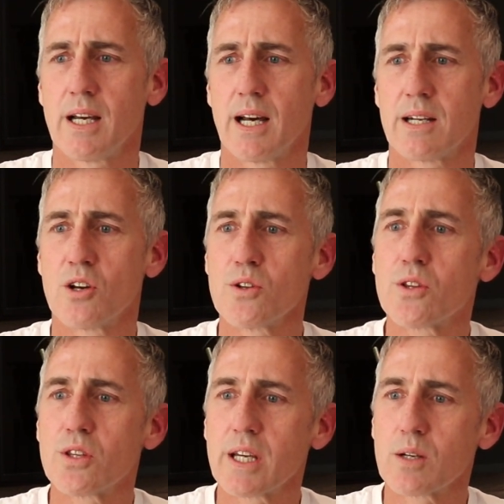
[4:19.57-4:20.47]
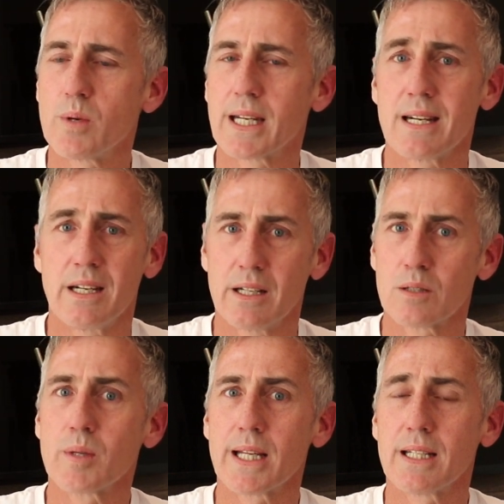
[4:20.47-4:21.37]
I don't think we can deal
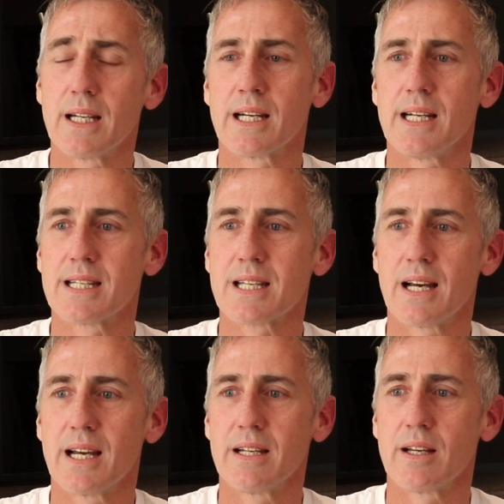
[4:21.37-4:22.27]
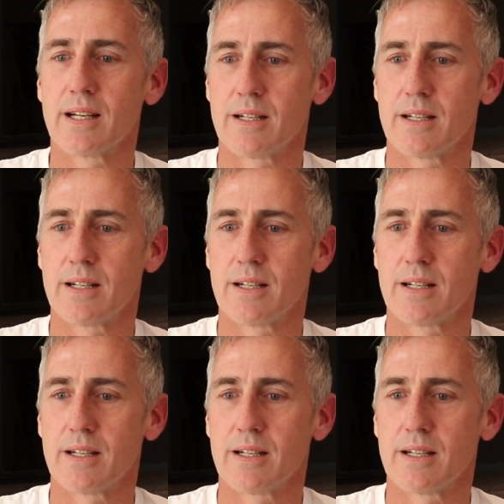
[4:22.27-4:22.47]
with it unless I